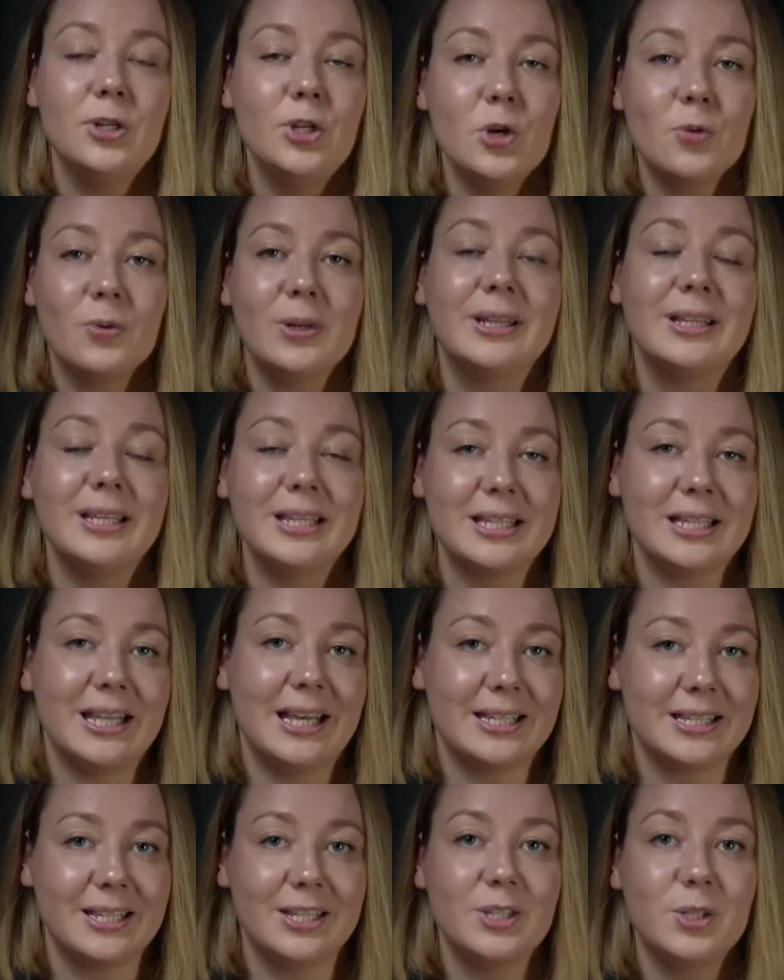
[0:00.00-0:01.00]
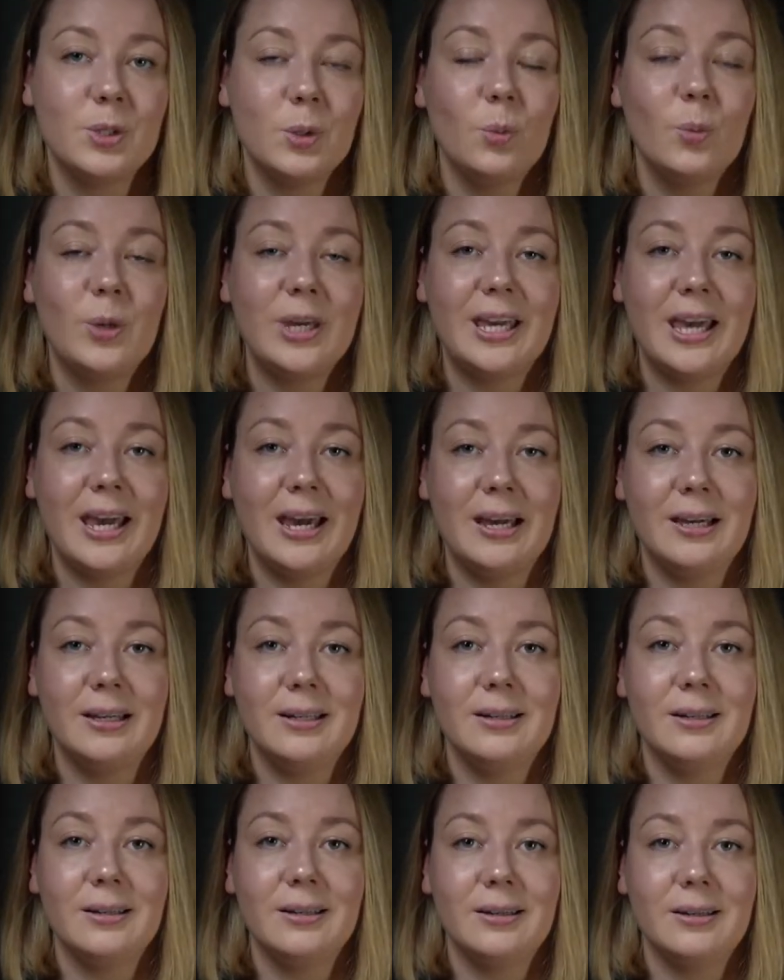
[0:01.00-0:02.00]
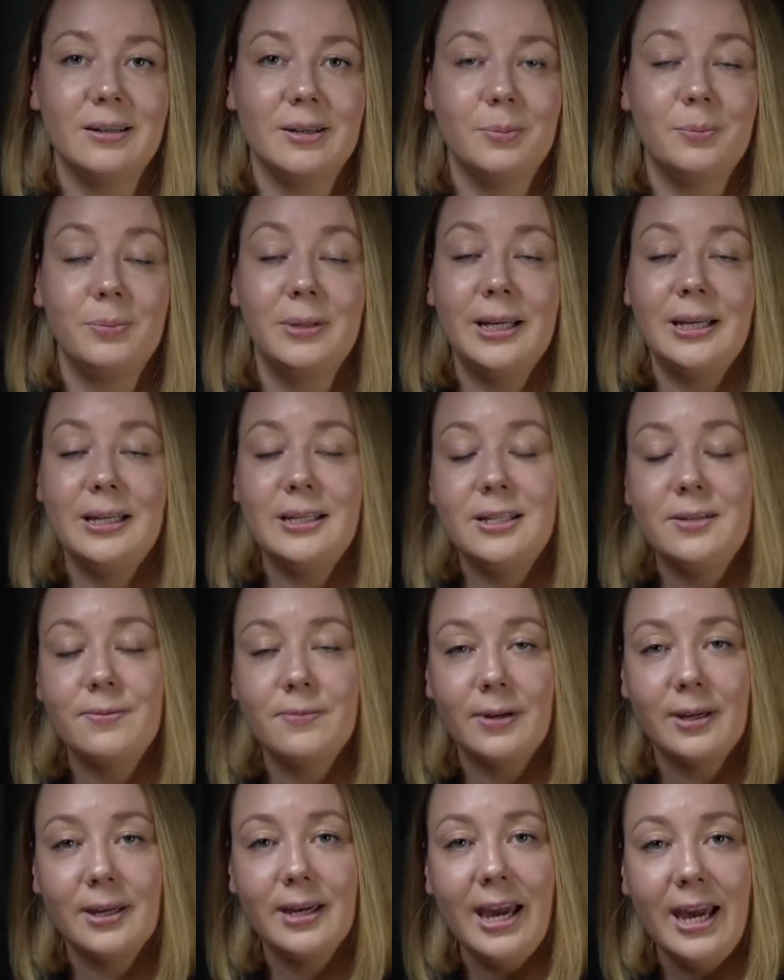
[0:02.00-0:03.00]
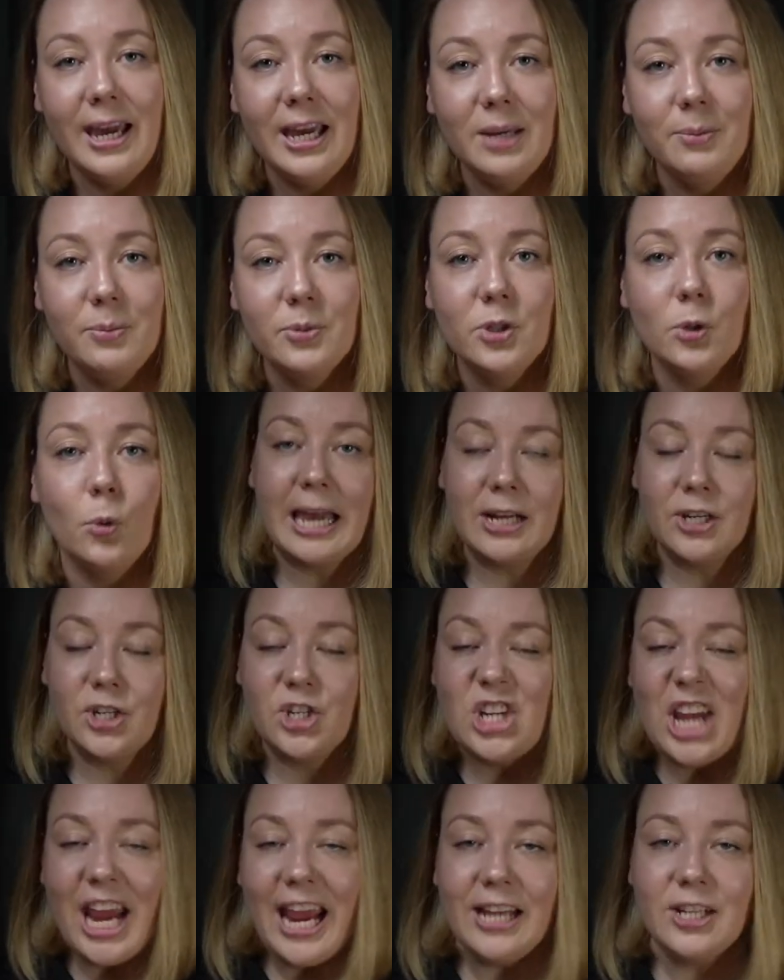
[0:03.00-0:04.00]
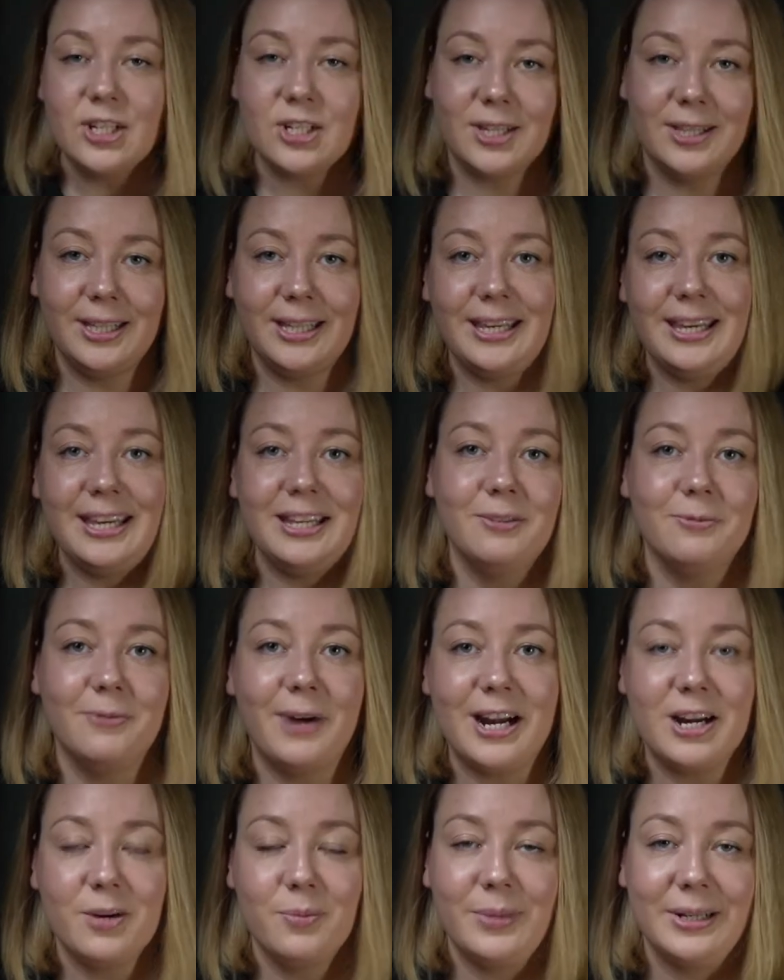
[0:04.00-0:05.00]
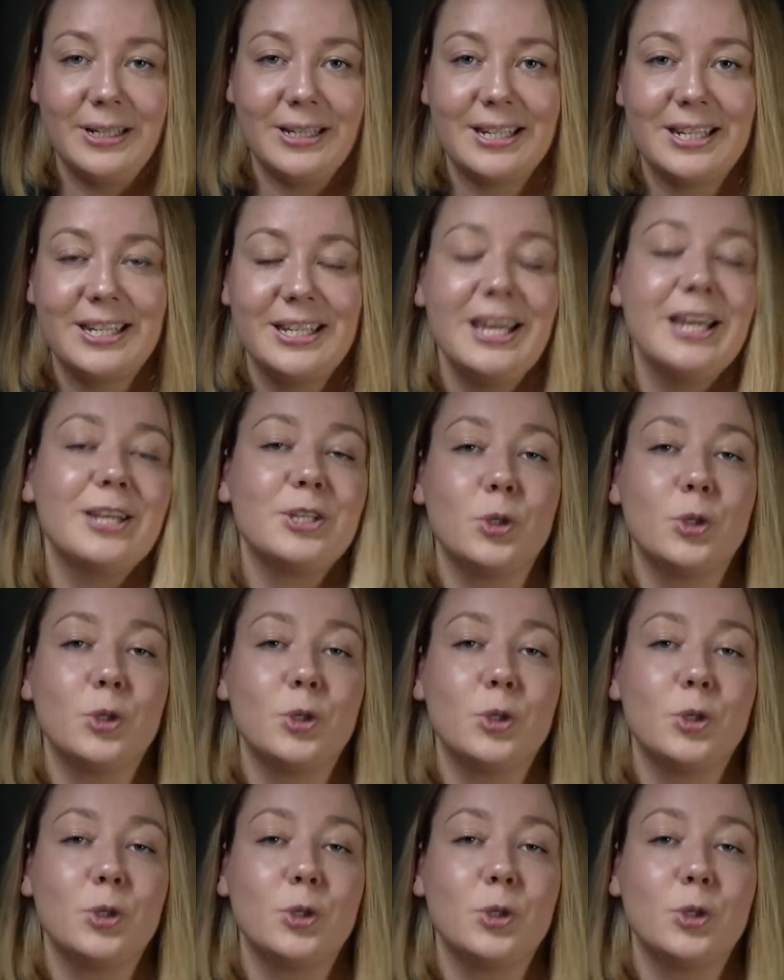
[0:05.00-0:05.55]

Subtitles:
During these lessons, we can play different games, can change the environment,